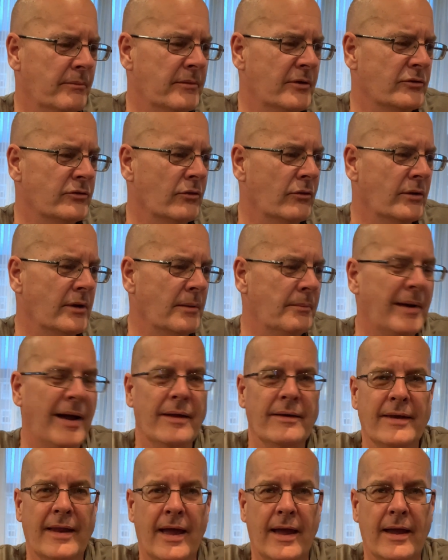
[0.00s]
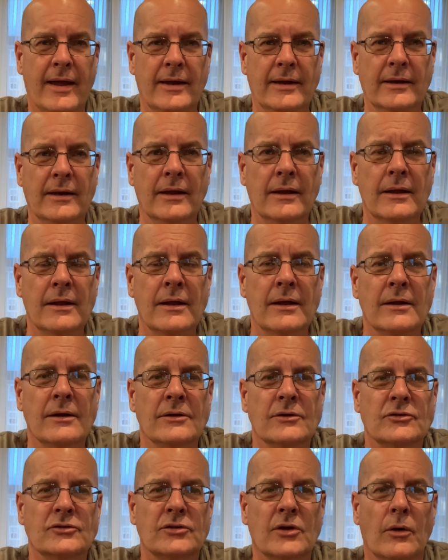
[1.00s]
There's only about 9.
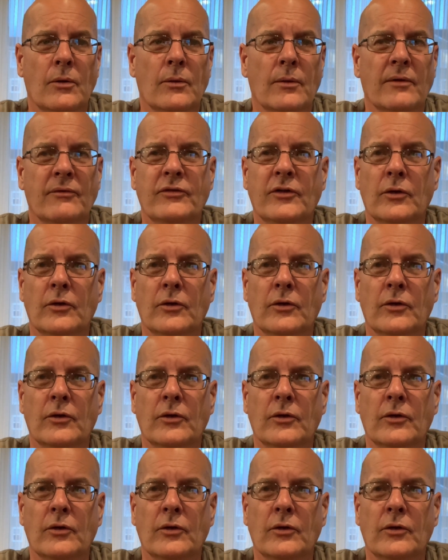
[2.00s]
So if